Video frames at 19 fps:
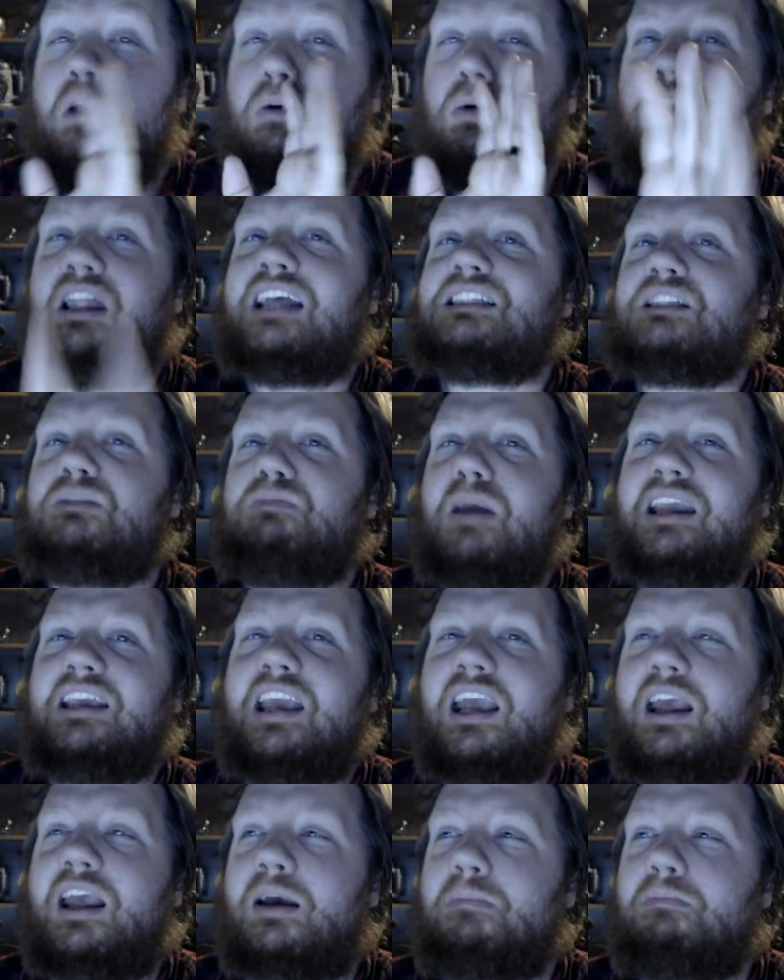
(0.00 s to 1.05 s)
Well, let's make
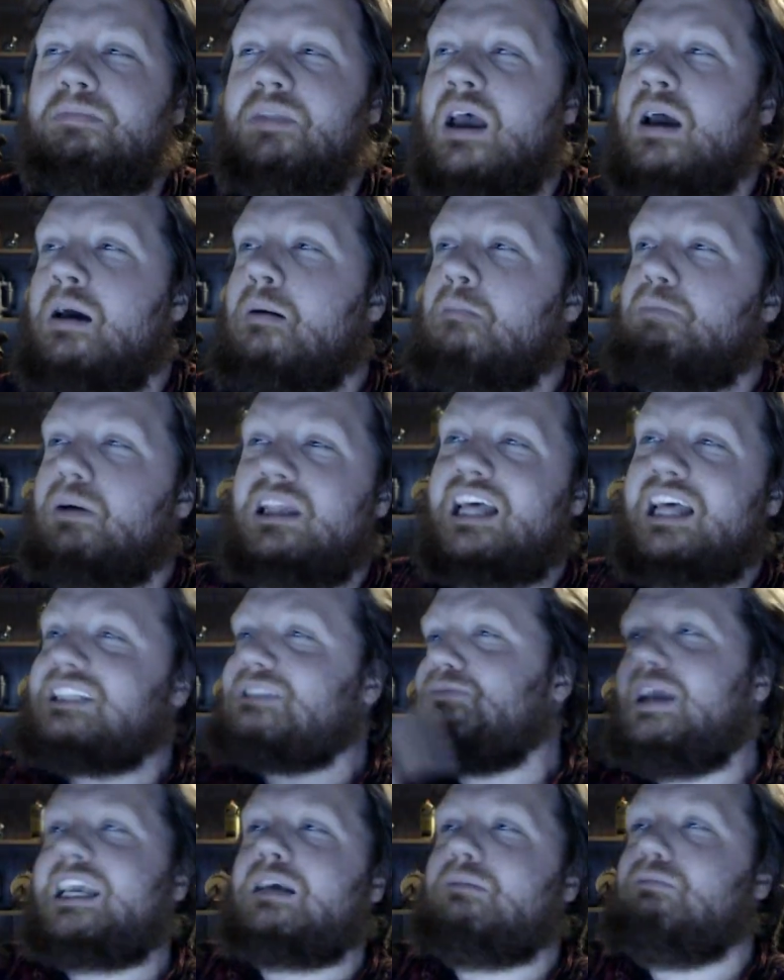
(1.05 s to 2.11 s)
him, but let's
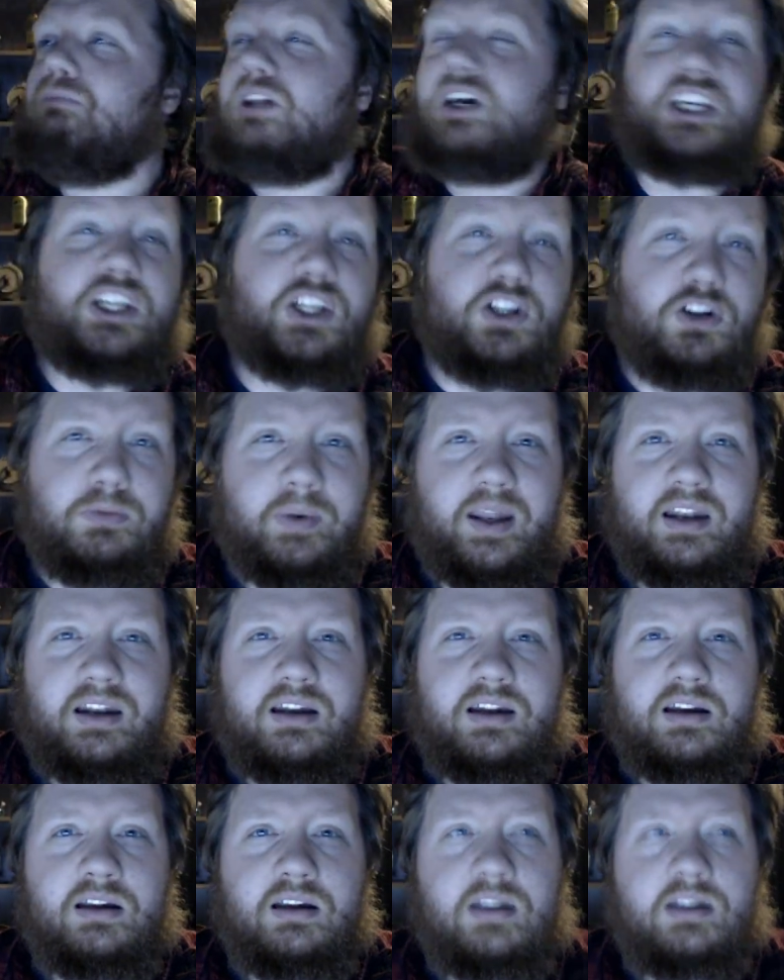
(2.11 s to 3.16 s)
make him look human.
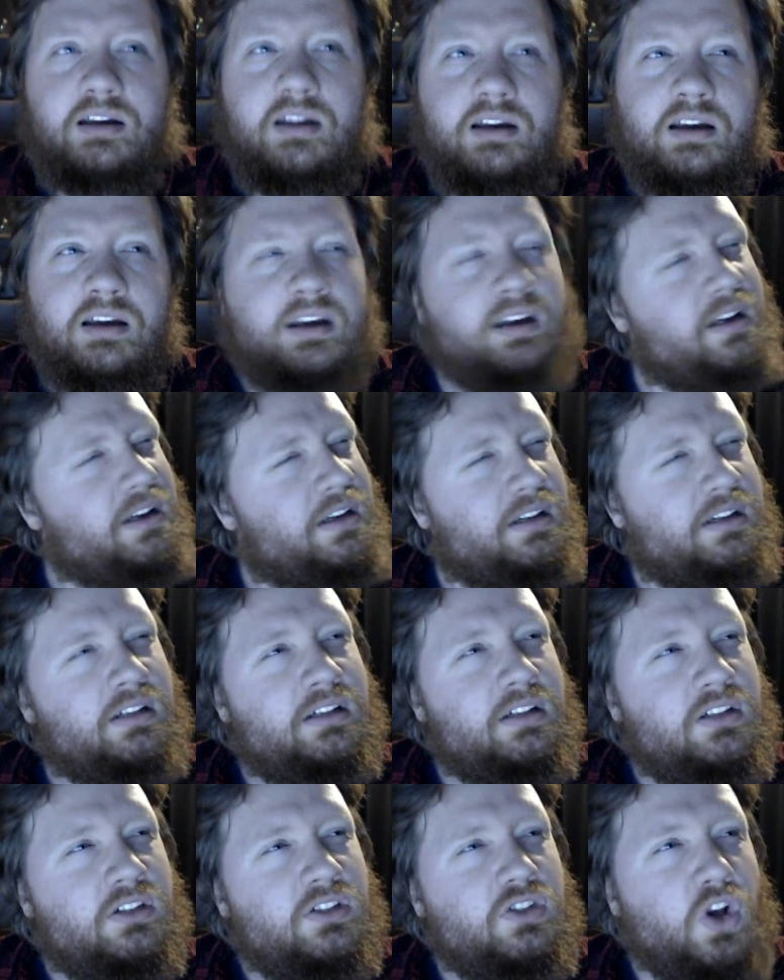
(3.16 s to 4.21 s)

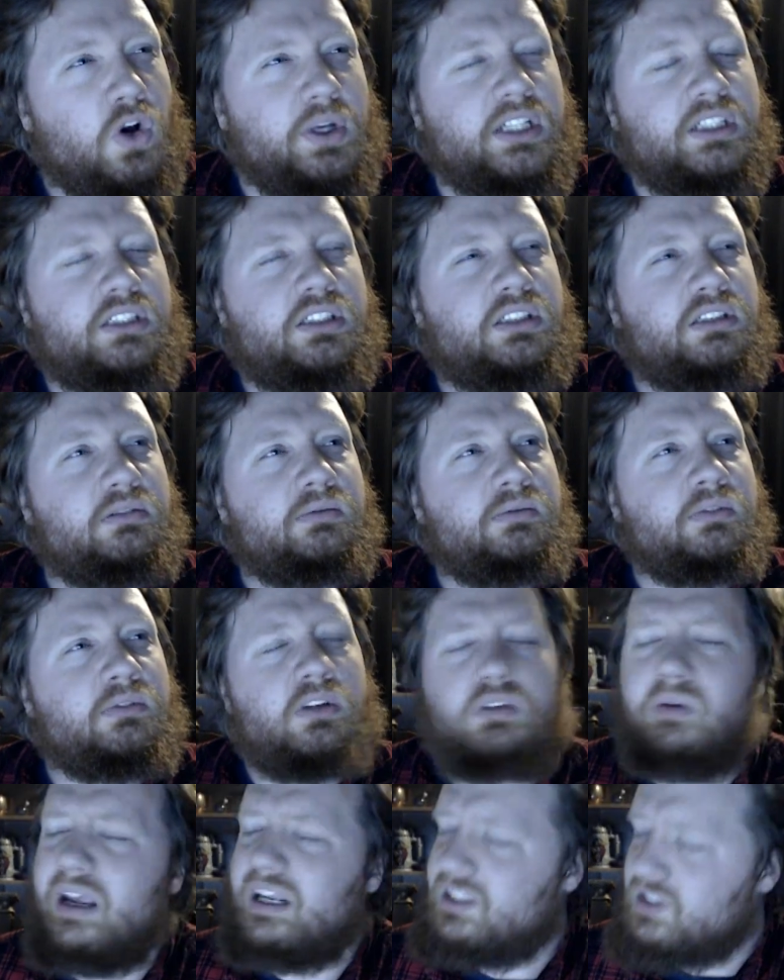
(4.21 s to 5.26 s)
So he's
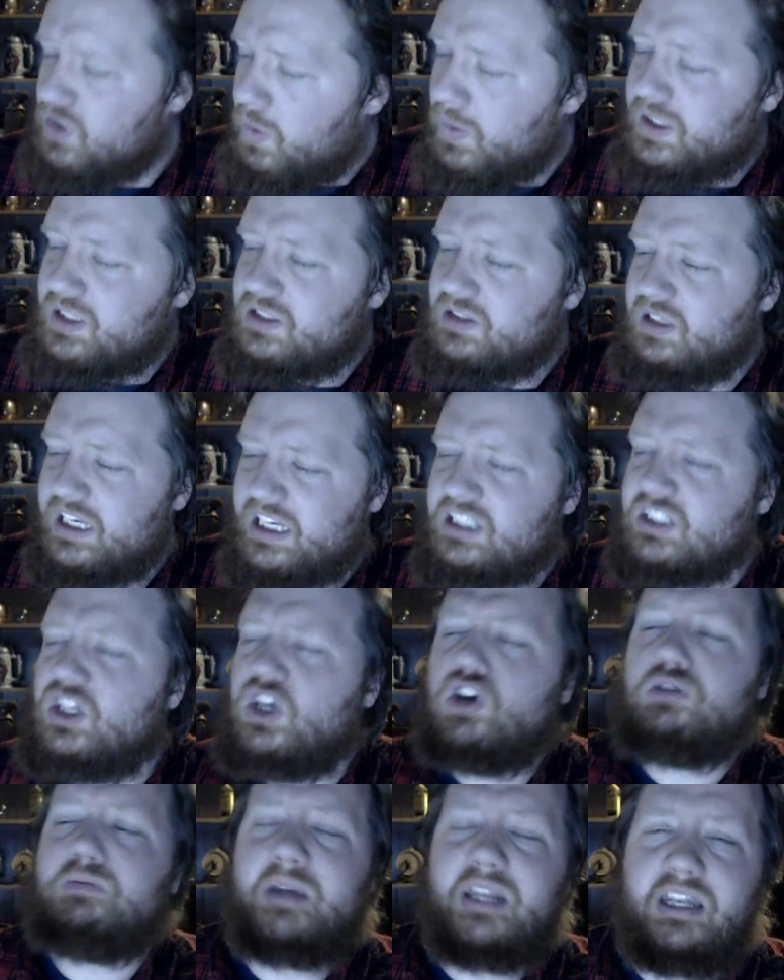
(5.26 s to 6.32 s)

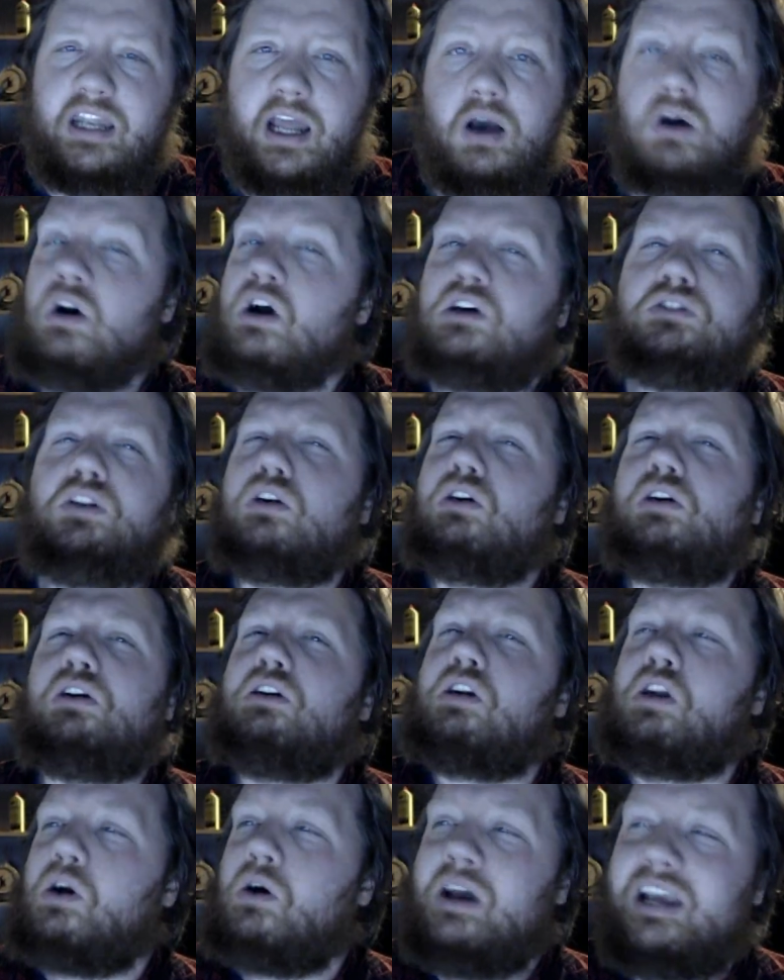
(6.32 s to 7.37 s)
human now.
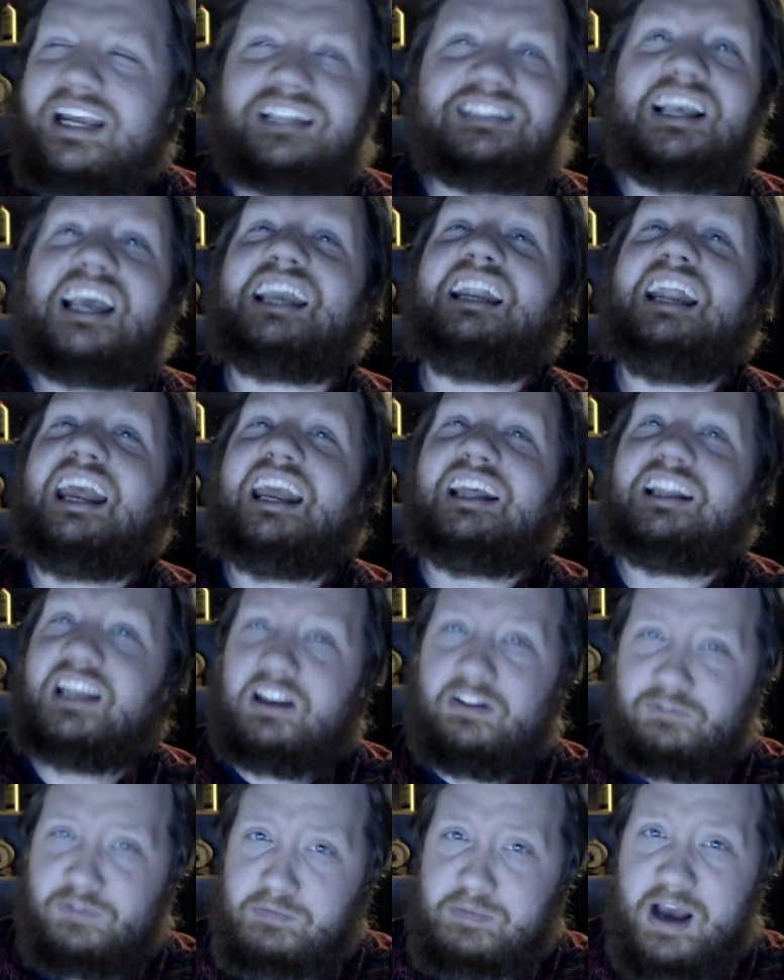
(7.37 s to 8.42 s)
No. He's like an
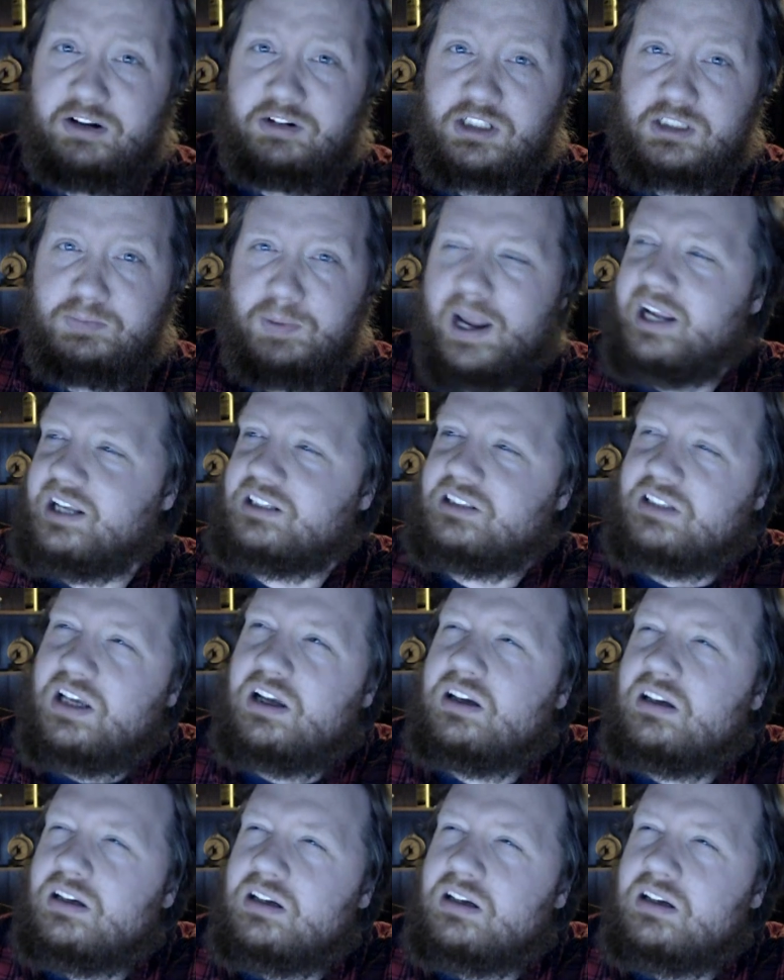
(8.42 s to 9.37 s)
alien from outer space.